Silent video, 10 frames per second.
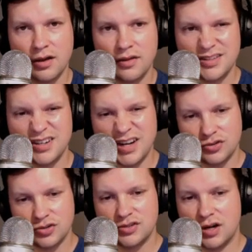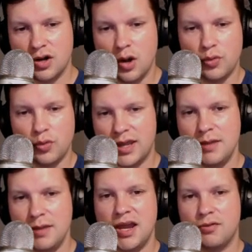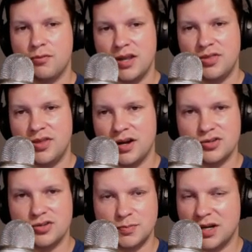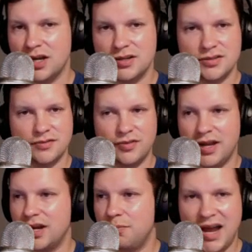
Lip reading: that's an interesting note that he made right there just because of a